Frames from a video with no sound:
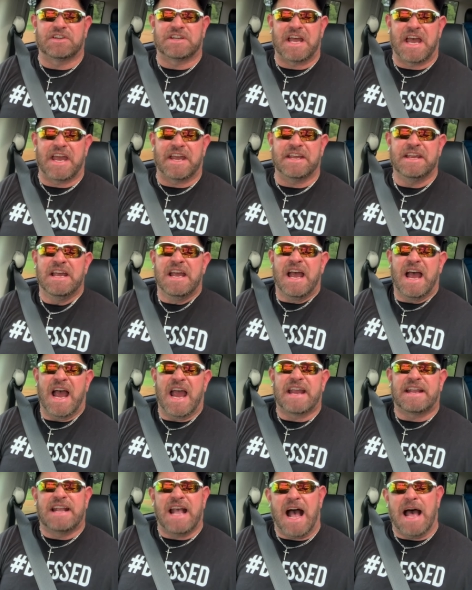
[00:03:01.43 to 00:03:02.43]
day.
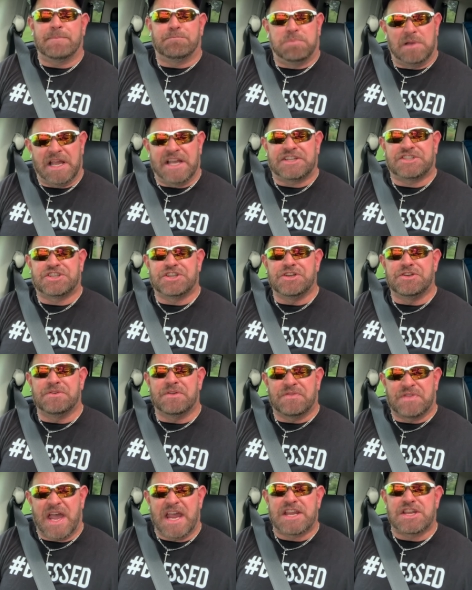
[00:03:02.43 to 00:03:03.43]
Hey, God bless you.
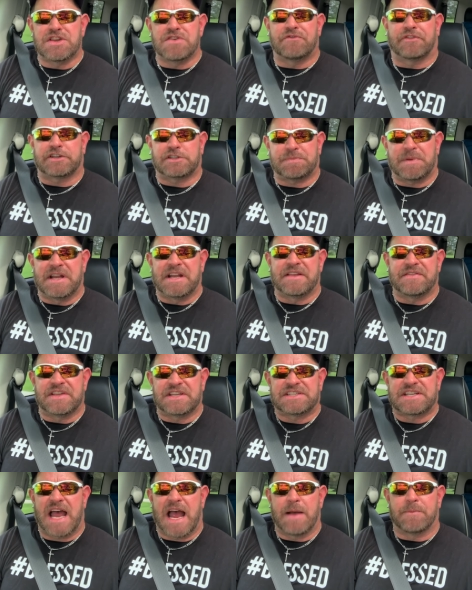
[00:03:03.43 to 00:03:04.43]
Thank you for spending this
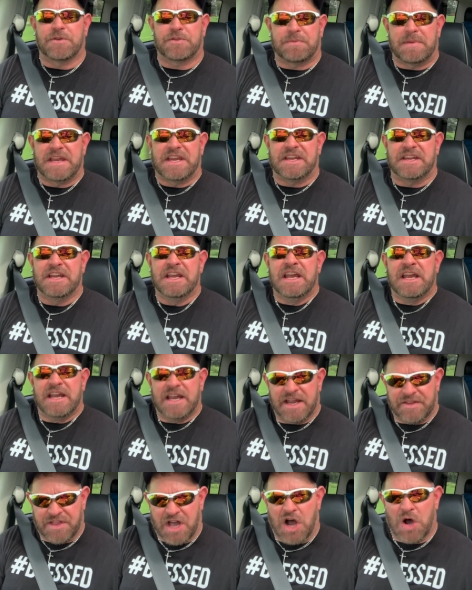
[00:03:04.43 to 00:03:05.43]
time with me
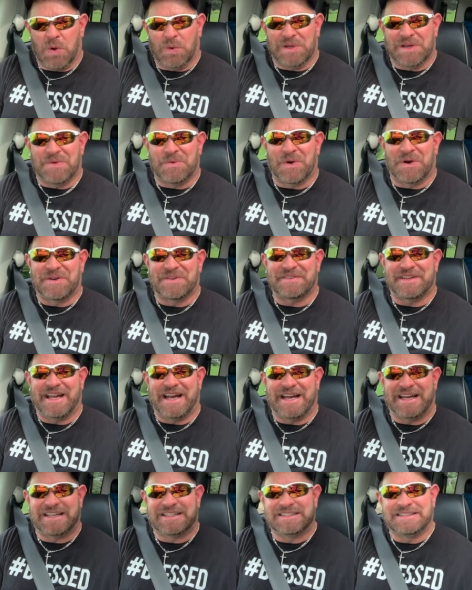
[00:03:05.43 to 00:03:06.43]
in the Holy Word of
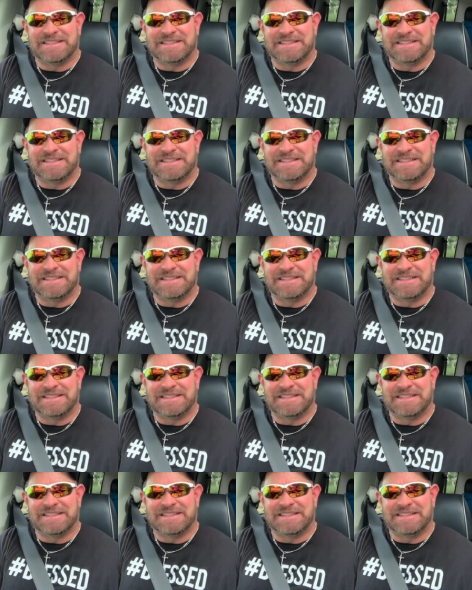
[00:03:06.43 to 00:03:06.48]
God.